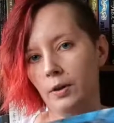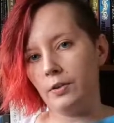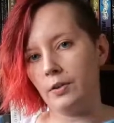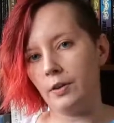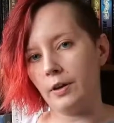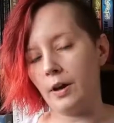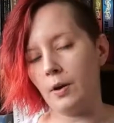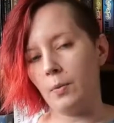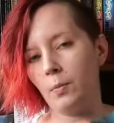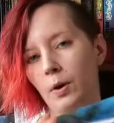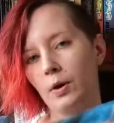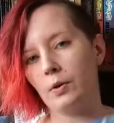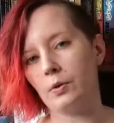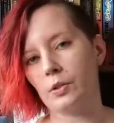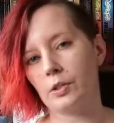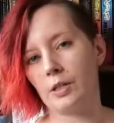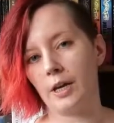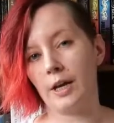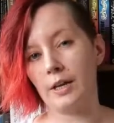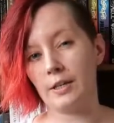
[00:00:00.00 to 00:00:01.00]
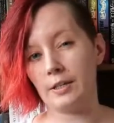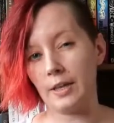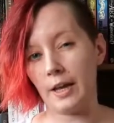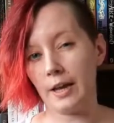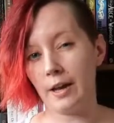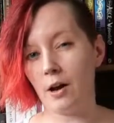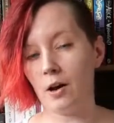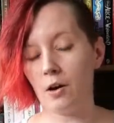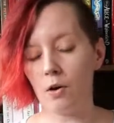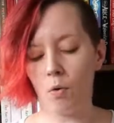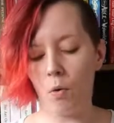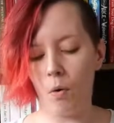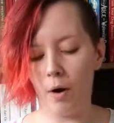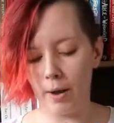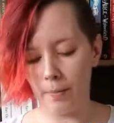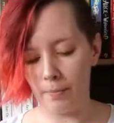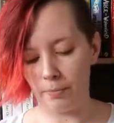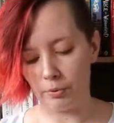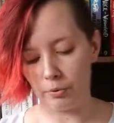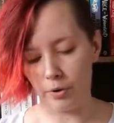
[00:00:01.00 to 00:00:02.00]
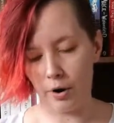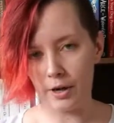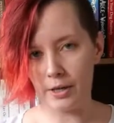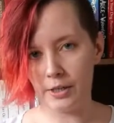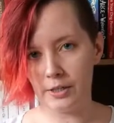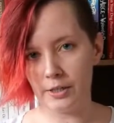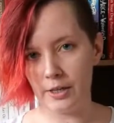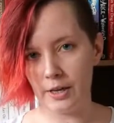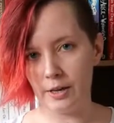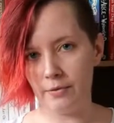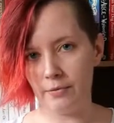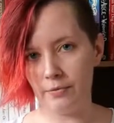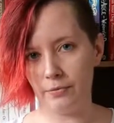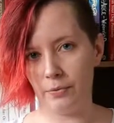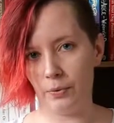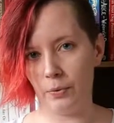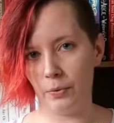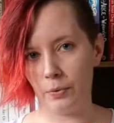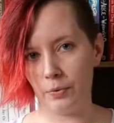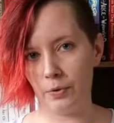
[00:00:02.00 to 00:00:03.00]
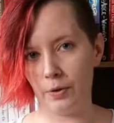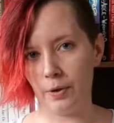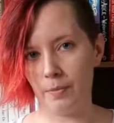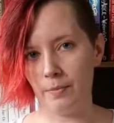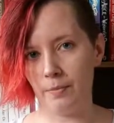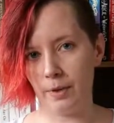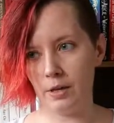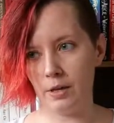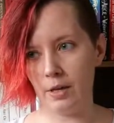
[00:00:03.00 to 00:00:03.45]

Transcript: One thing I will say is they are quite pricey for them.